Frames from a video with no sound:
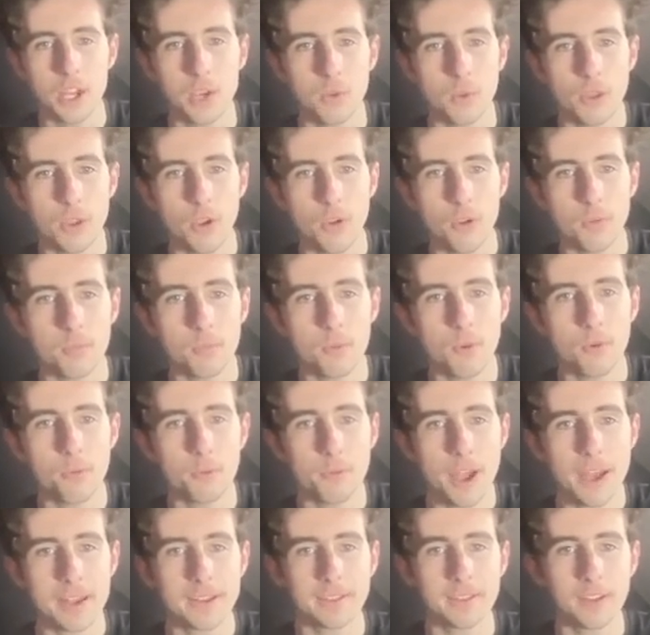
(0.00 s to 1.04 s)
We hope more
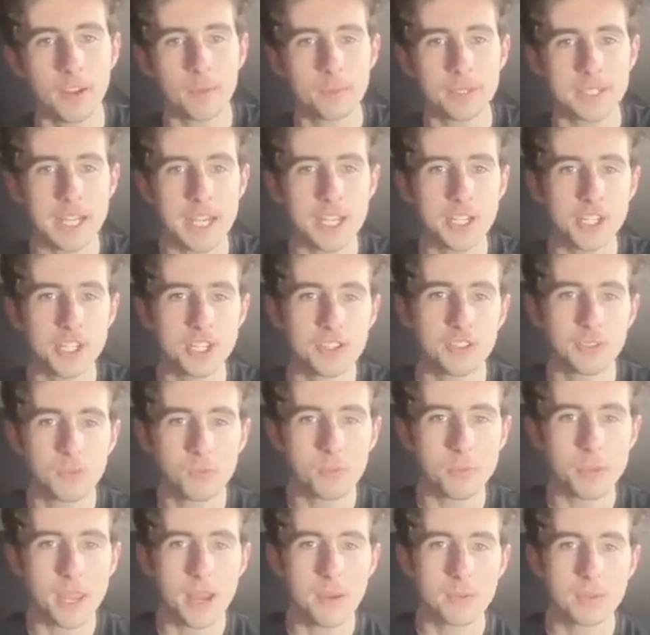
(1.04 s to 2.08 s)
fan interpretations
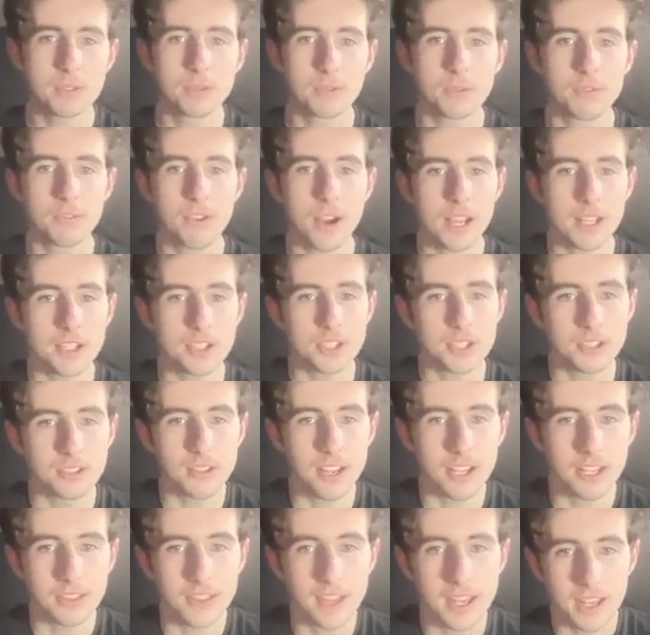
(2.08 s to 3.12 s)
will be able to revise just
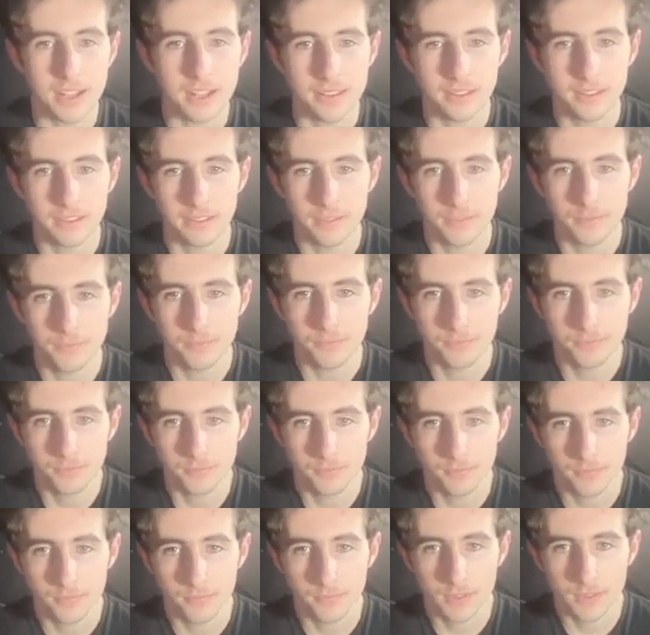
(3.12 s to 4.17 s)
like this.
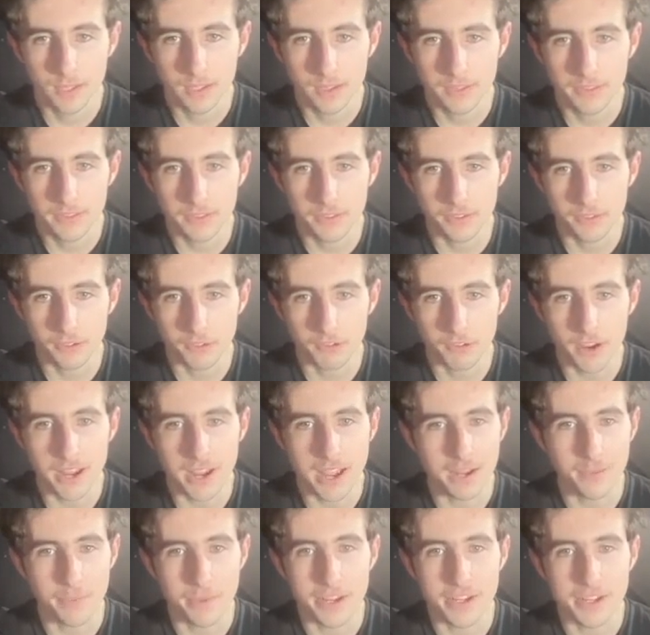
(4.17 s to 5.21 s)
This is a great
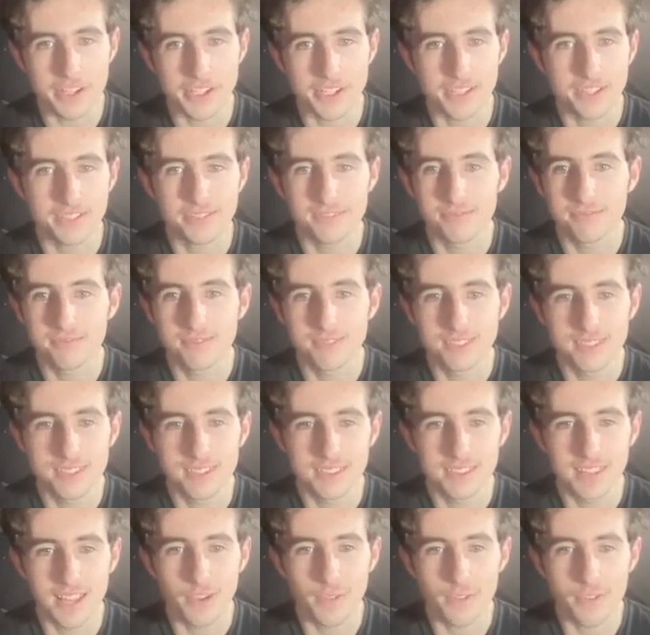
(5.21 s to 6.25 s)
animation.
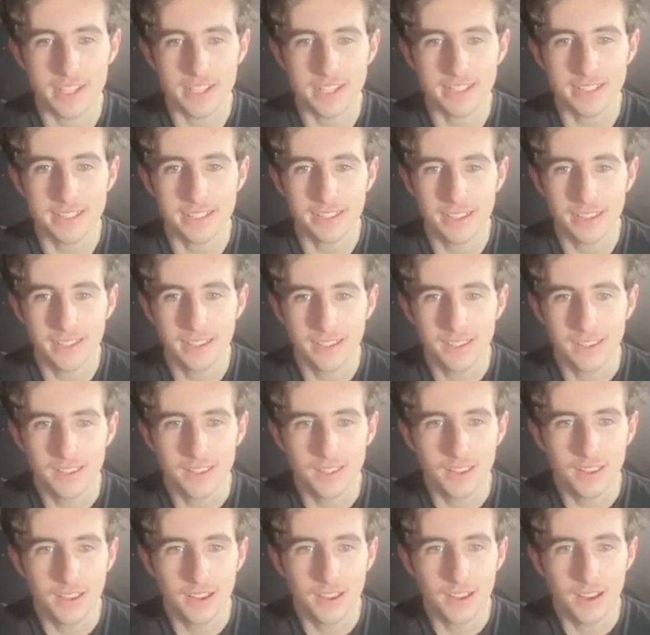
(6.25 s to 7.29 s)
Love it.
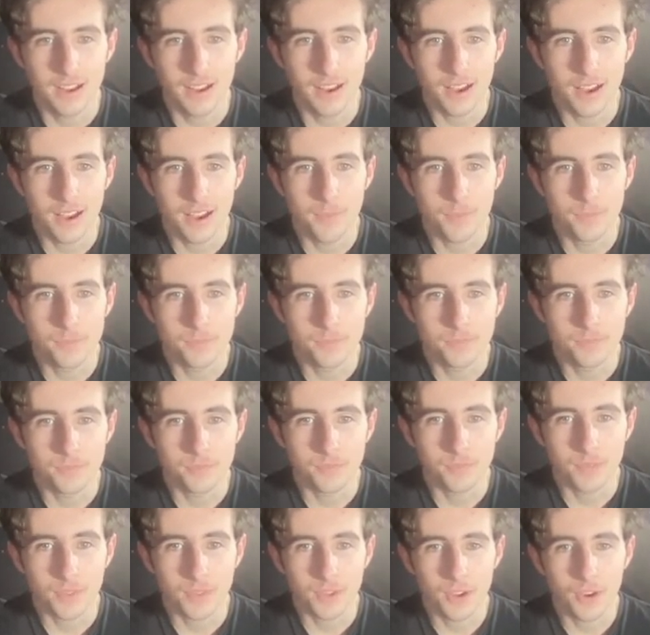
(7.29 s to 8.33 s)

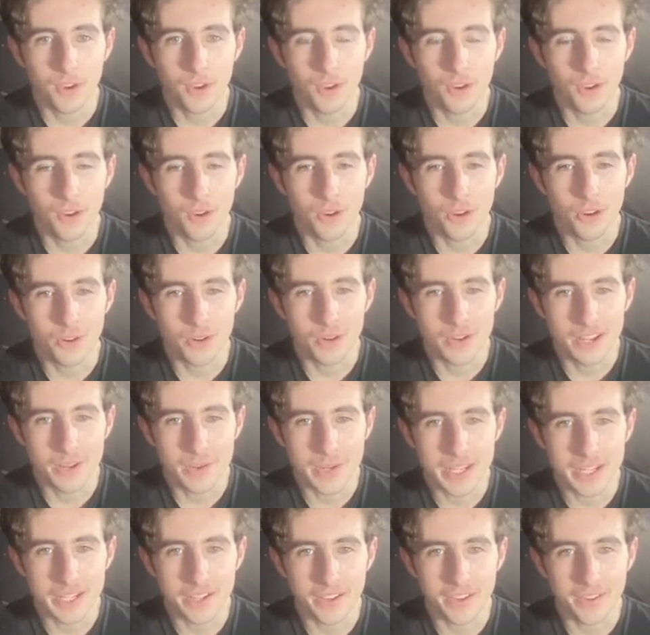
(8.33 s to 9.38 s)
Um, oh, here
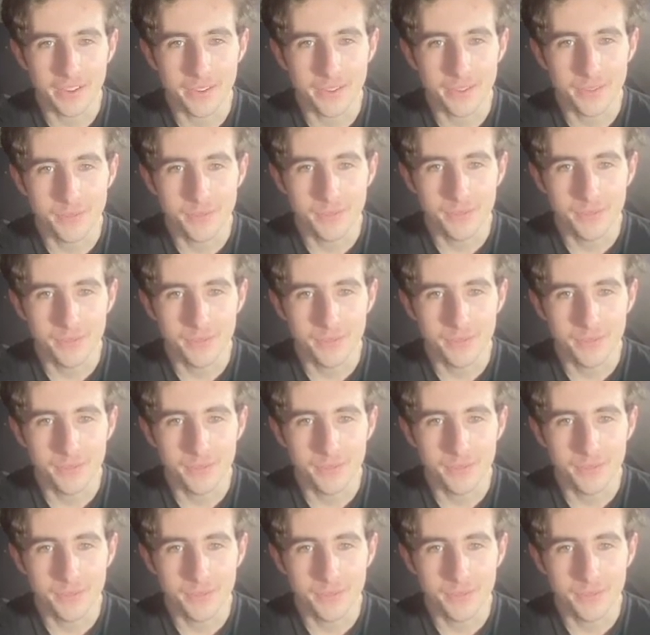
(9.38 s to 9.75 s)
we go.